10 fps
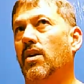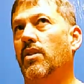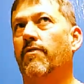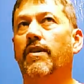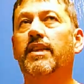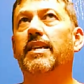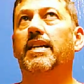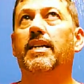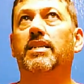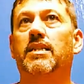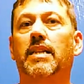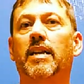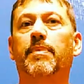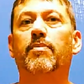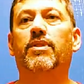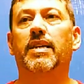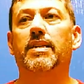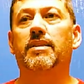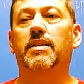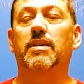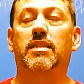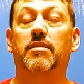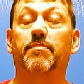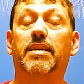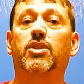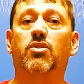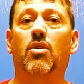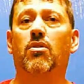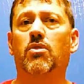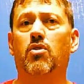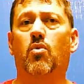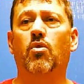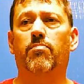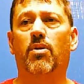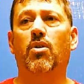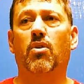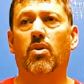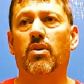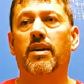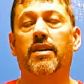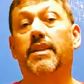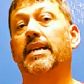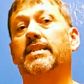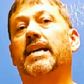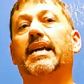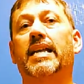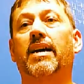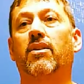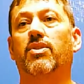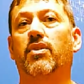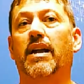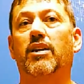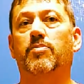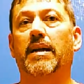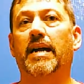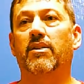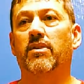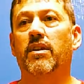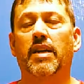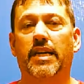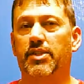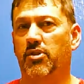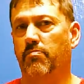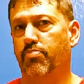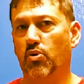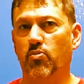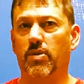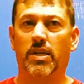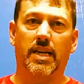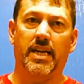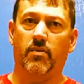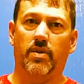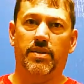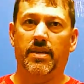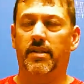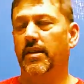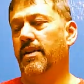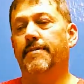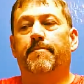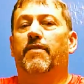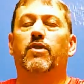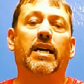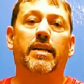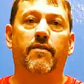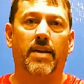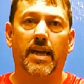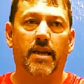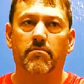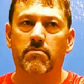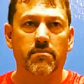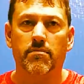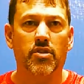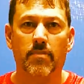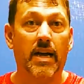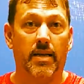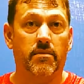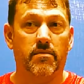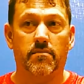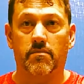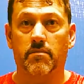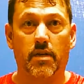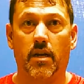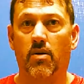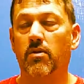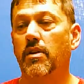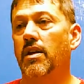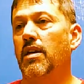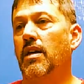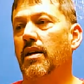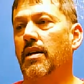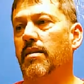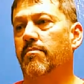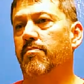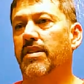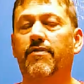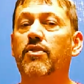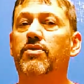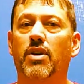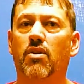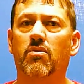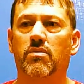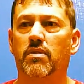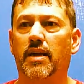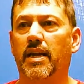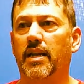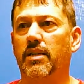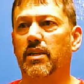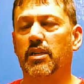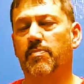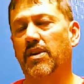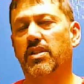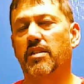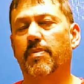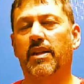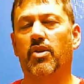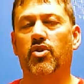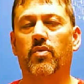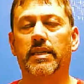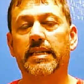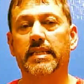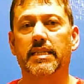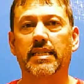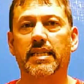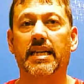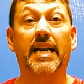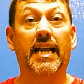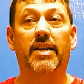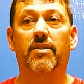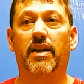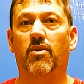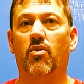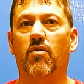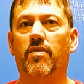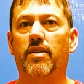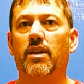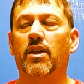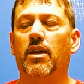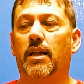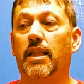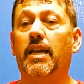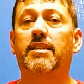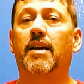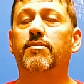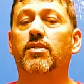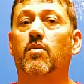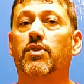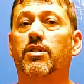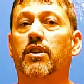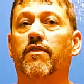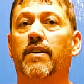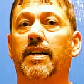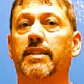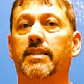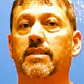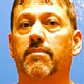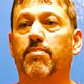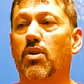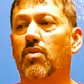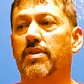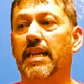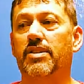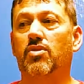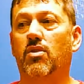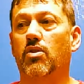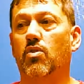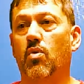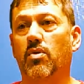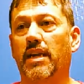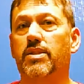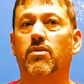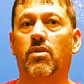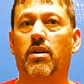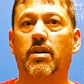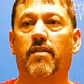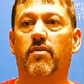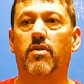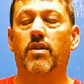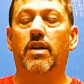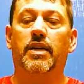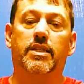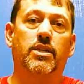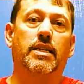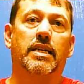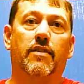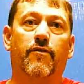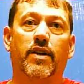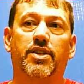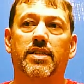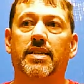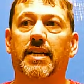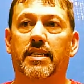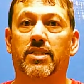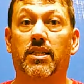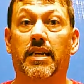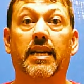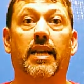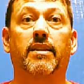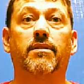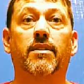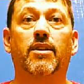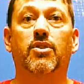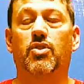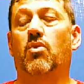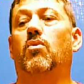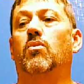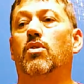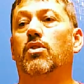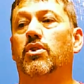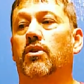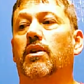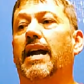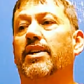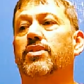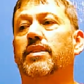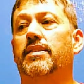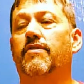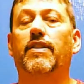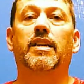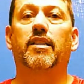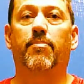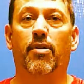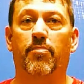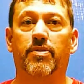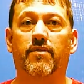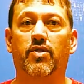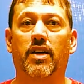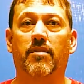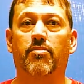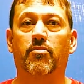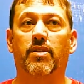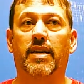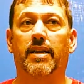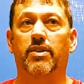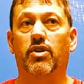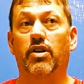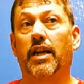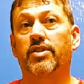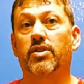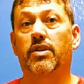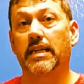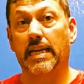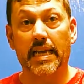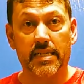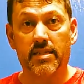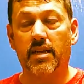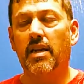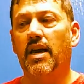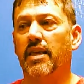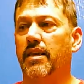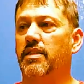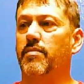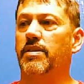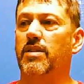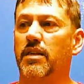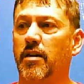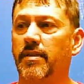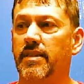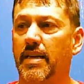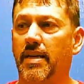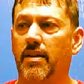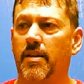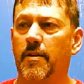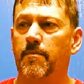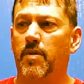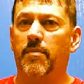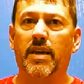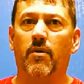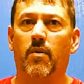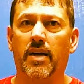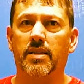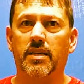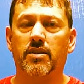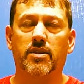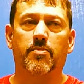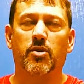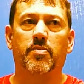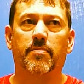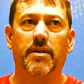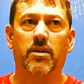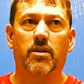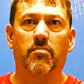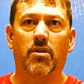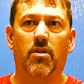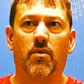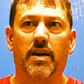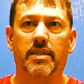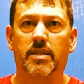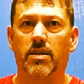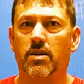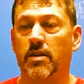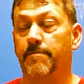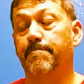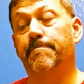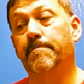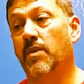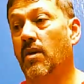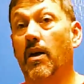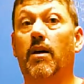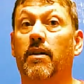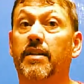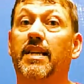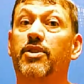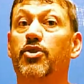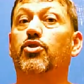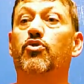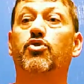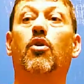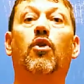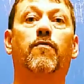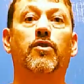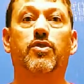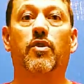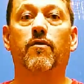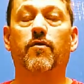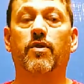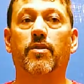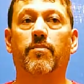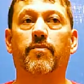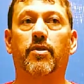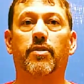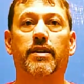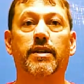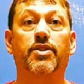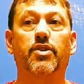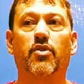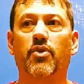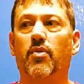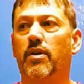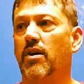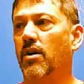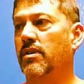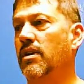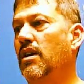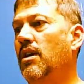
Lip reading: the funny thing is, a lot of people think because it's a big, strong core ball that they can take it out on their house pattern and just boom the lane with it. If you got enough hand, you might, you know. But if you don't, and especially depending on your release and things like that and how you let go of it, a lot of times what you're going to find is the ball with that strong a core and that strong a cover, it's going to hit the friction and it's going to kill it. So you're actually defeating the purpose of trying to boom the lane. You're actually hook it less, and then somebody's going to come and say, man, why ain't this? It's supposed to be a big hooking ball. Why isn't it hooking? Well, it's actually too strong for the condition you're throwing it on.